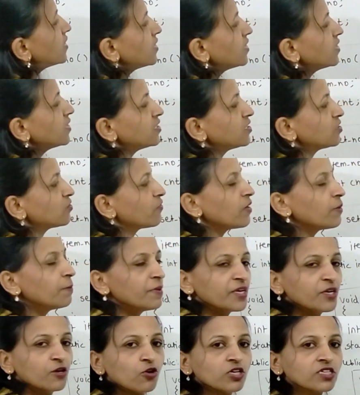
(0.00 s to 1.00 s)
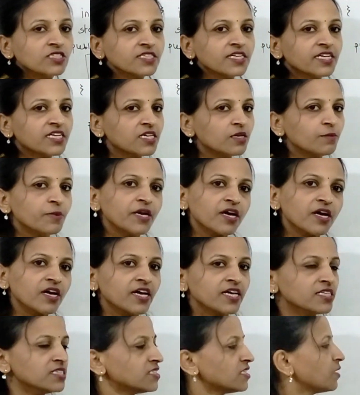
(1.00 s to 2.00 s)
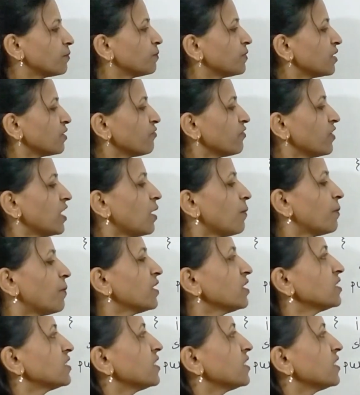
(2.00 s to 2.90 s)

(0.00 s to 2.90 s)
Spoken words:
in this way b dot set number, again same thing will happen.